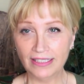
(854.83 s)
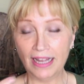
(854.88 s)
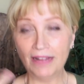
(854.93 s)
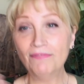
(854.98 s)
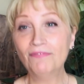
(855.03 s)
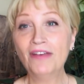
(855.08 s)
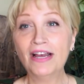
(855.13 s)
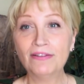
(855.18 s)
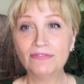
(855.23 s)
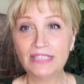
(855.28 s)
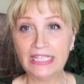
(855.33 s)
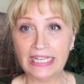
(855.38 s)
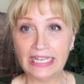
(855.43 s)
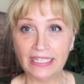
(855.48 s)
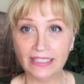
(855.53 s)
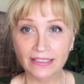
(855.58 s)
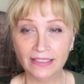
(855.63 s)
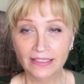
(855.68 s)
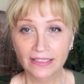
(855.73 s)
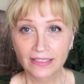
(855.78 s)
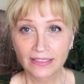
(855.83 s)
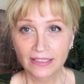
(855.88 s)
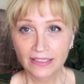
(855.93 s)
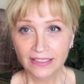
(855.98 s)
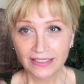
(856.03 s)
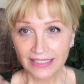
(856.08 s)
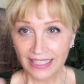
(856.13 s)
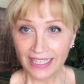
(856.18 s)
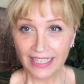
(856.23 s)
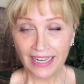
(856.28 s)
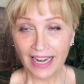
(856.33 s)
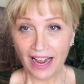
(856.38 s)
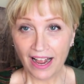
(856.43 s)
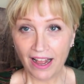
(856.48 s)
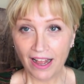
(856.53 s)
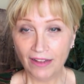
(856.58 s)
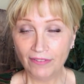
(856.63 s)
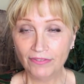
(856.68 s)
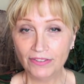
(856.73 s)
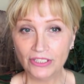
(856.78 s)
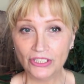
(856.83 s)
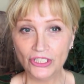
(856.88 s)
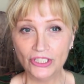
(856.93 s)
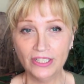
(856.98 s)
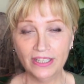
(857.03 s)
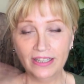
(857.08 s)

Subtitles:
I'm 5'10", 10 and a half, and